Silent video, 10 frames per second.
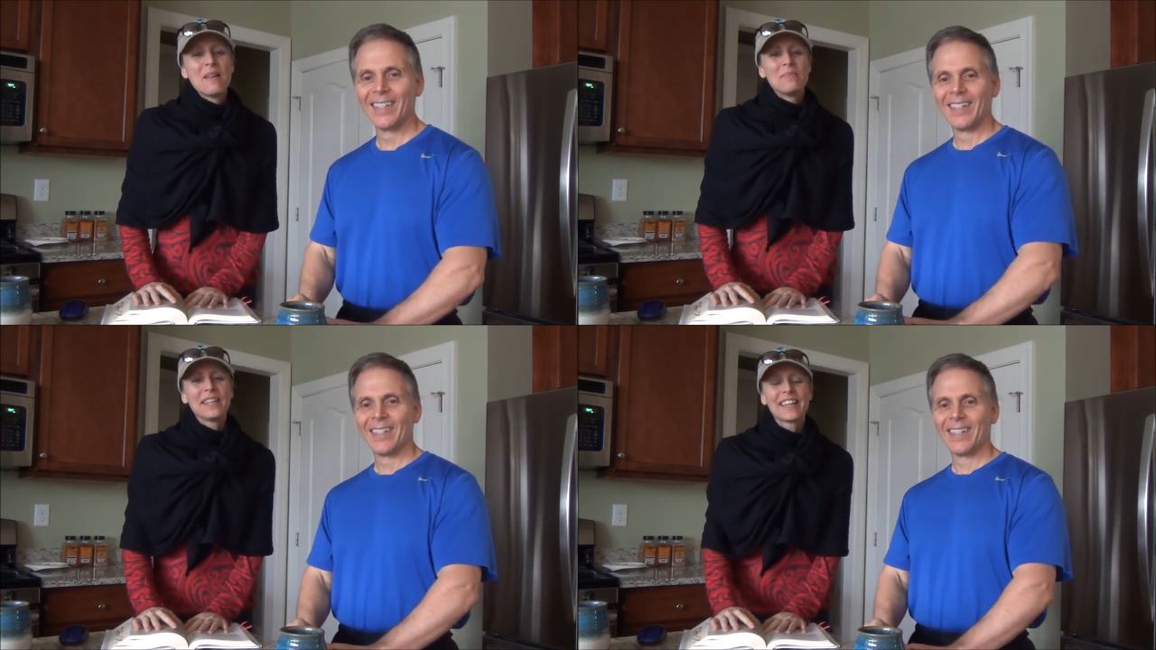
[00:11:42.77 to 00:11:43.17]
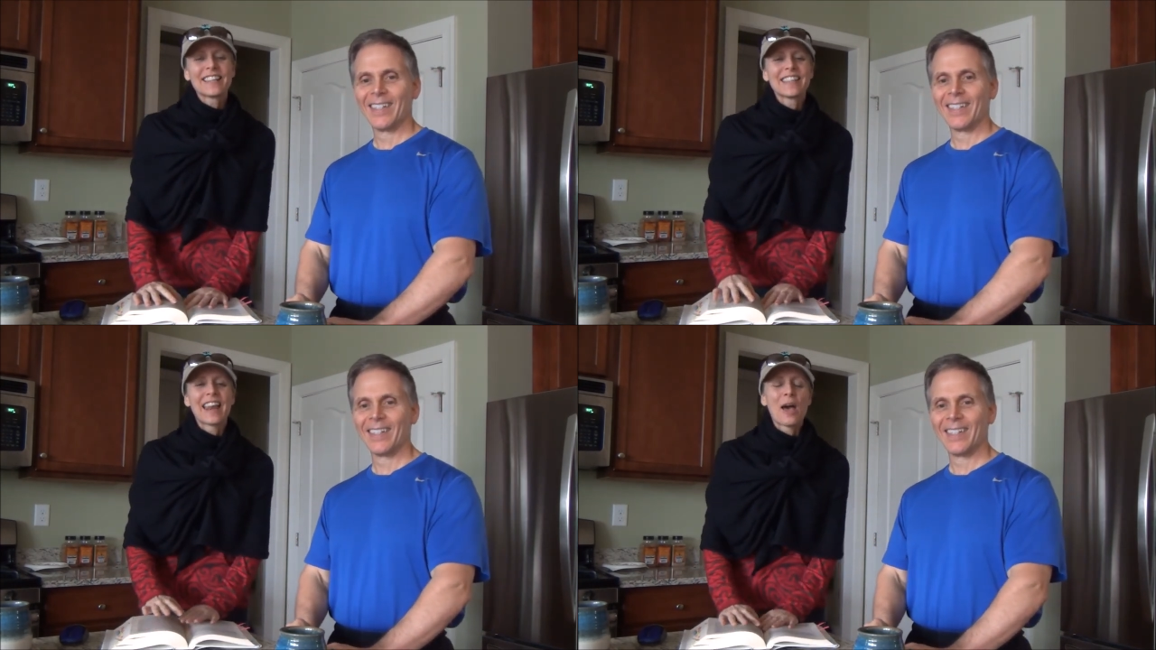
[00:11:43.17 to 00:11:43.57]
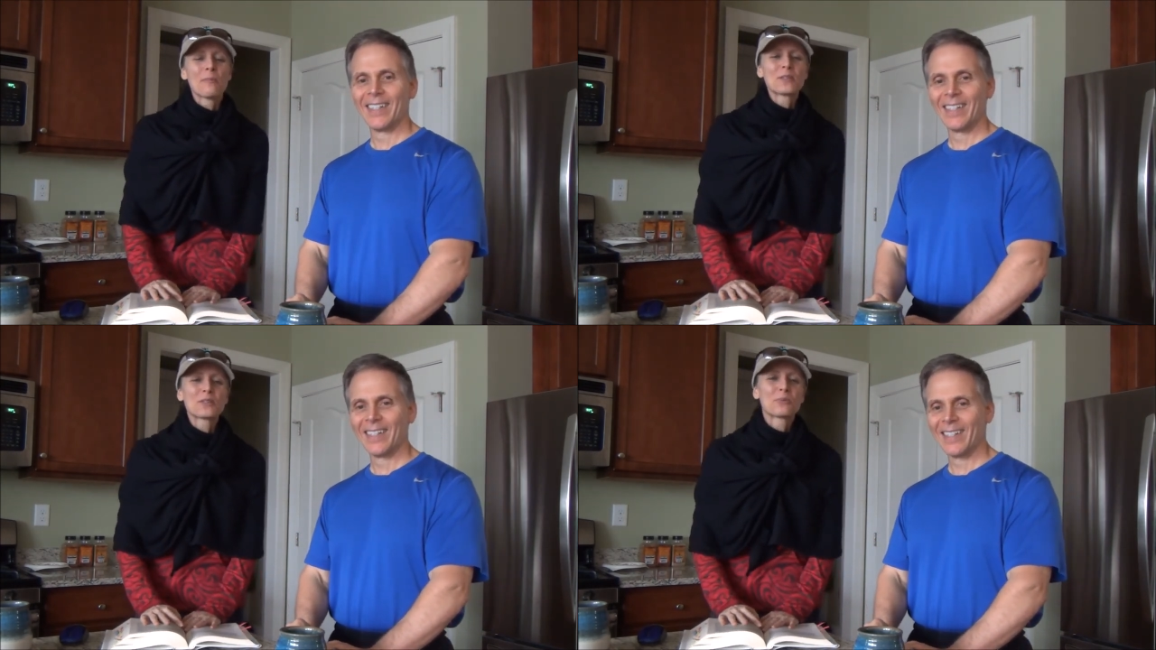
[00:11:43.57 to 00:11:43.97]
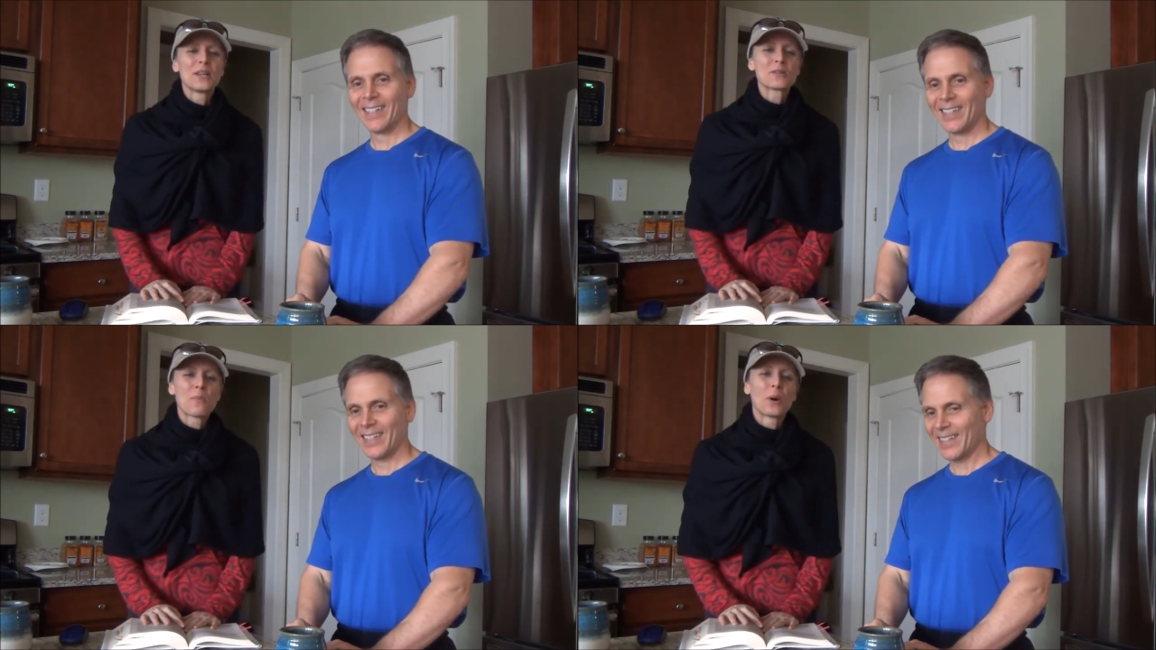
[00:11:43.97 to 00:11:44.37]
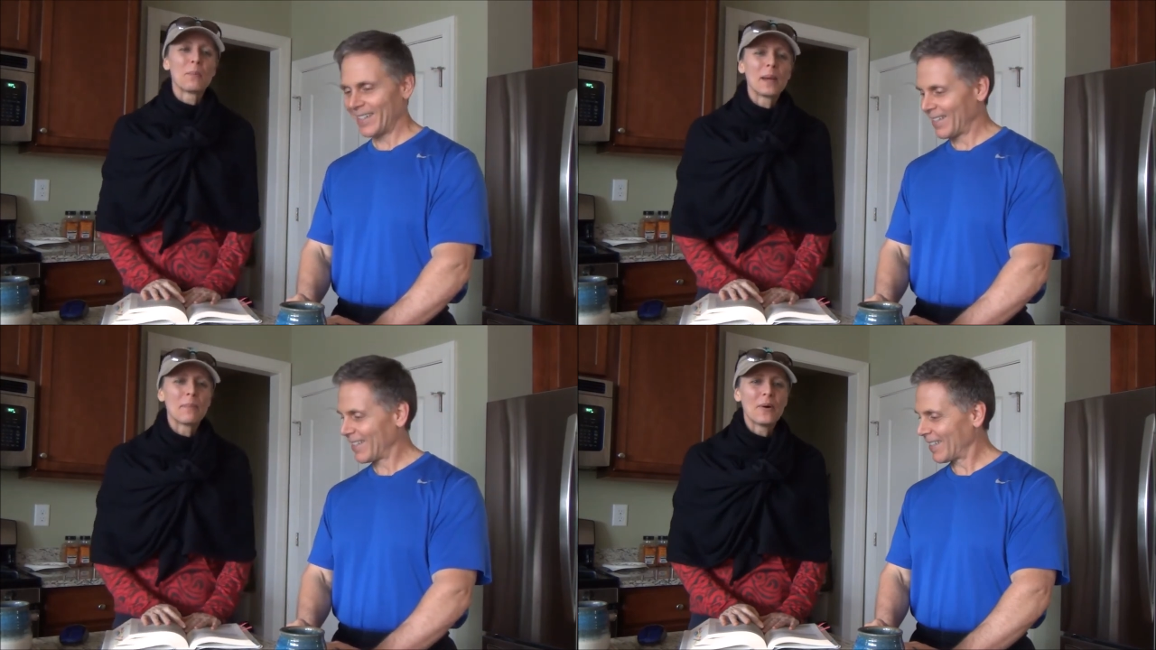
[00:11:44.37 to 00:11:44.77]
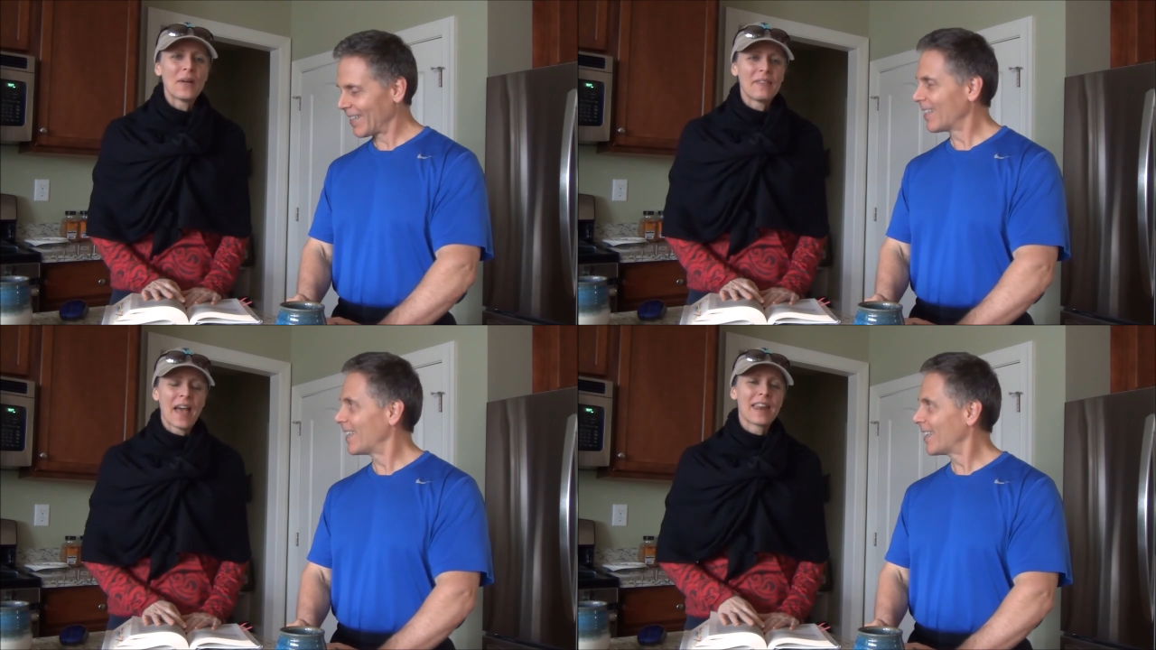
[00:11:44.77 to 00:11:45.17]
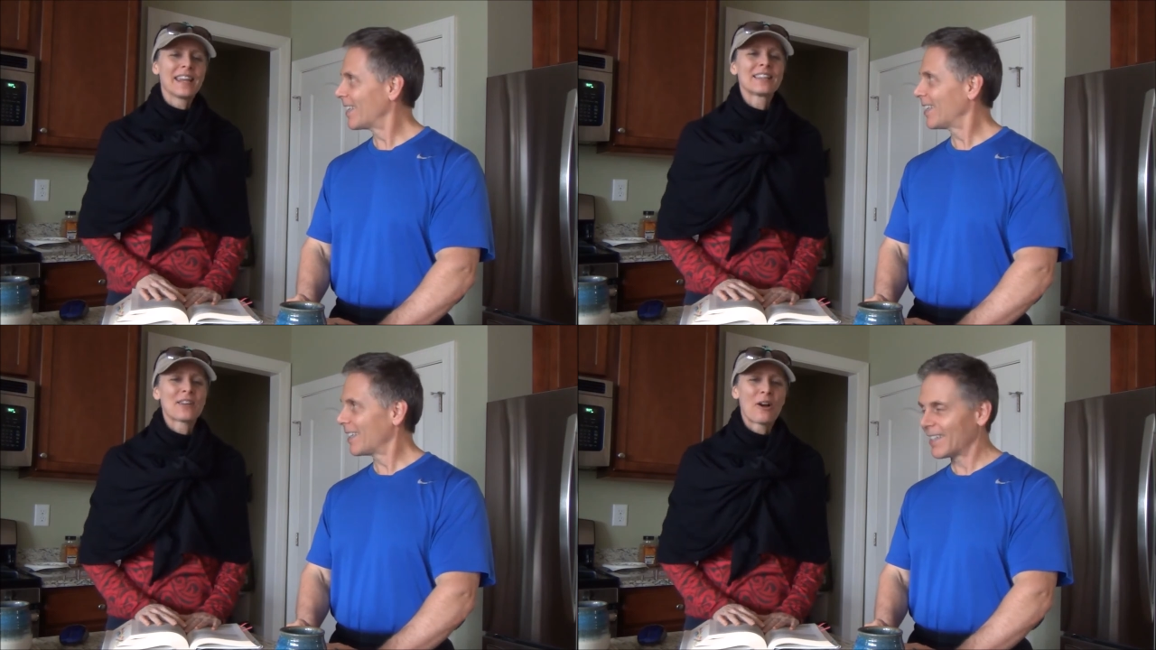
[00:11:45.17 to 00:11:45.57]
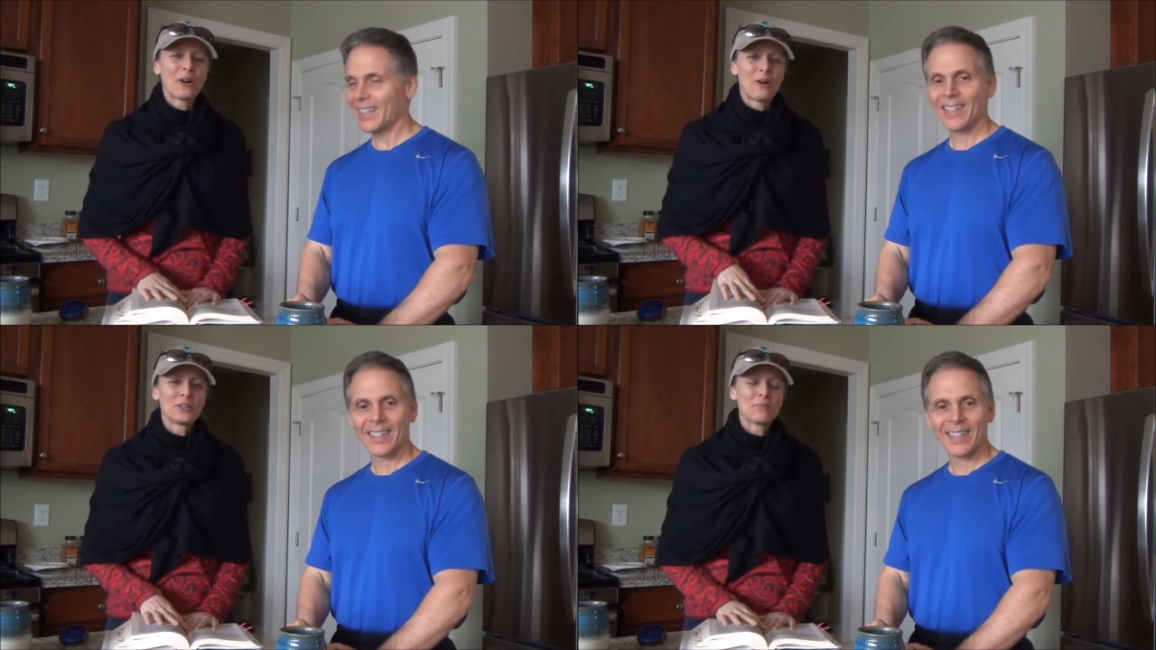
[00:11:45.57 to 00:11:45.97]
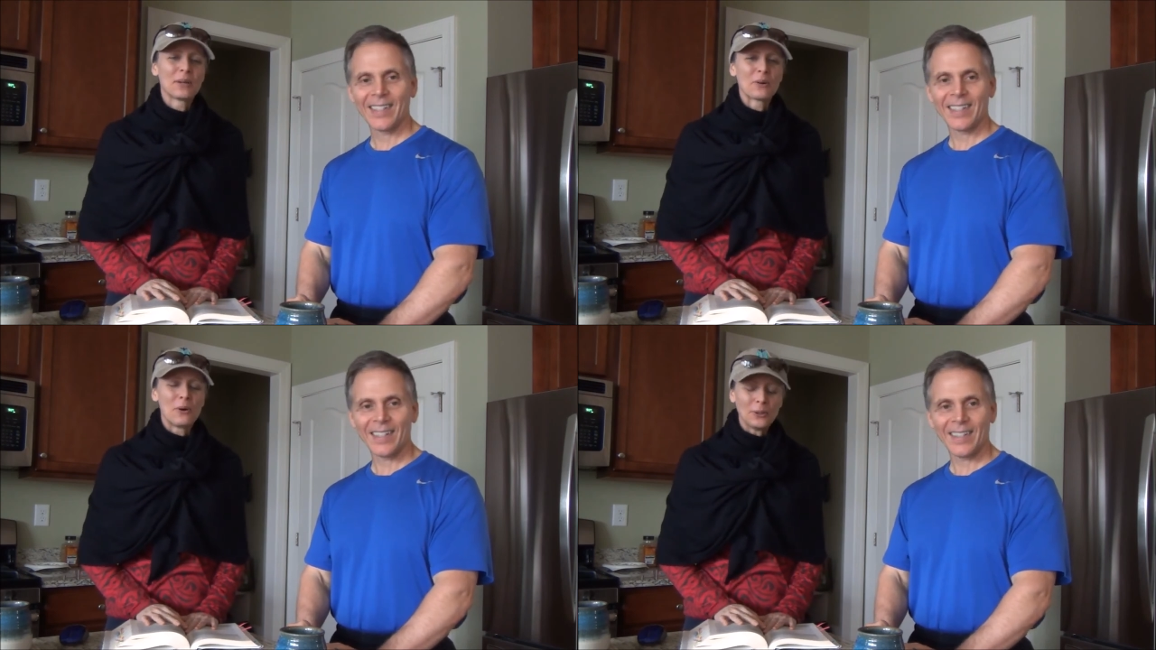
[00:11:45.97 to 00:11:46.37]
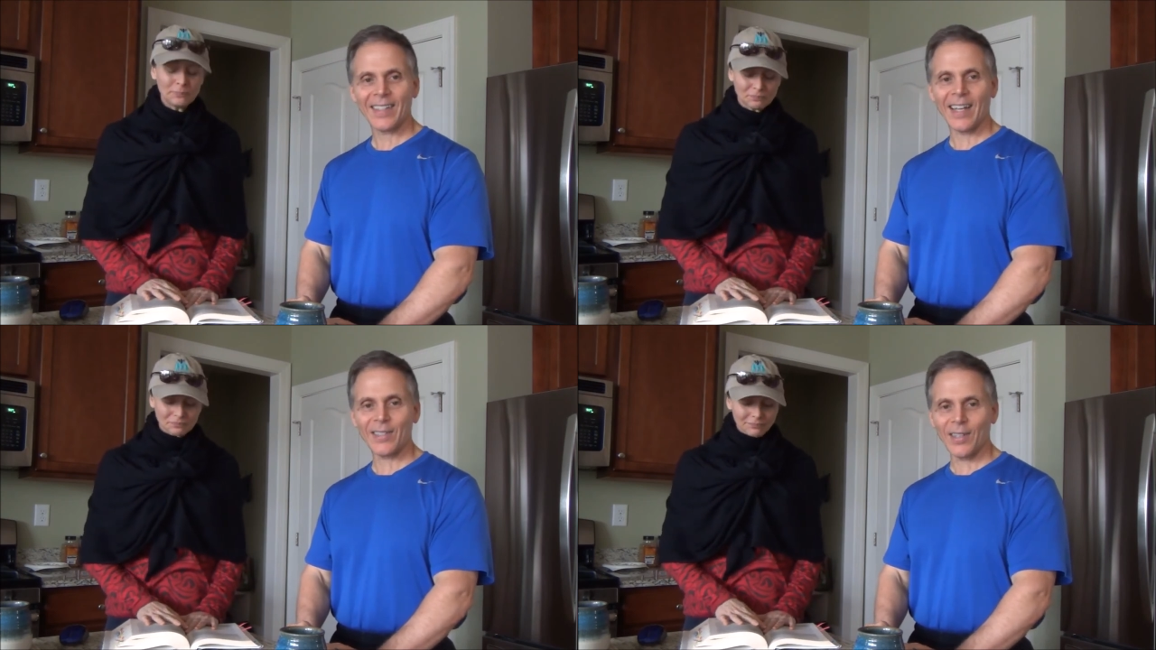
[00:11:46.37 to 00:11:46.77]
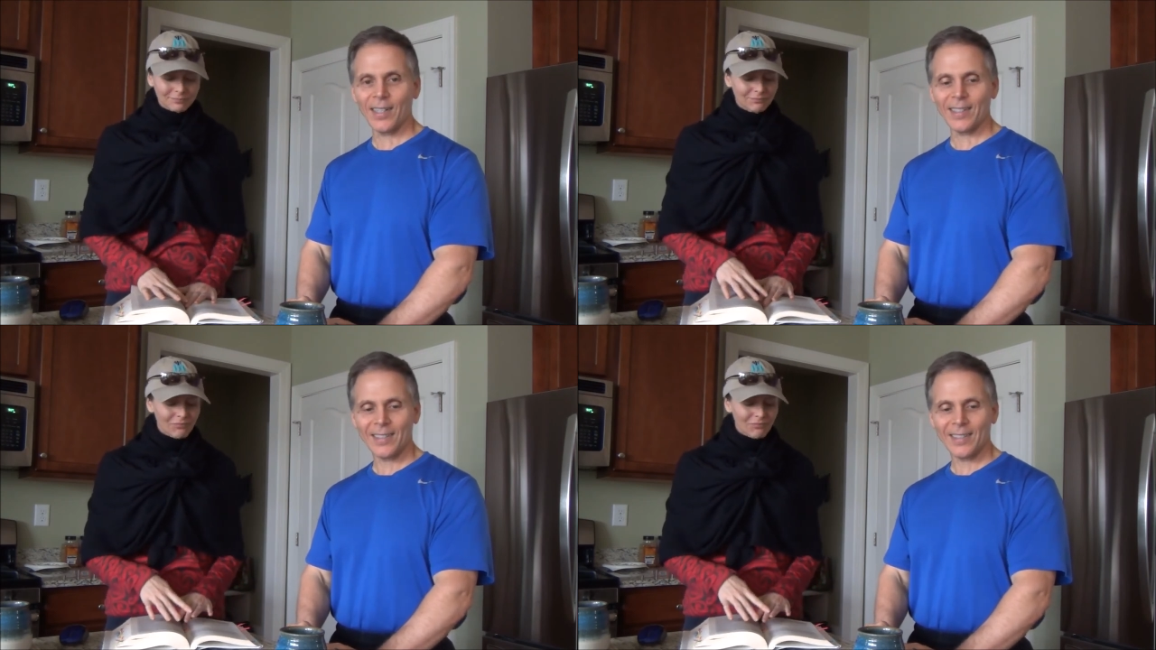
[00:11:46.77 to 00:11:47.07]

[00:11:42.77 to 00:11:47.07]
Speaker 1: because that helps us reach more people and that is our ultimate goal. That's right.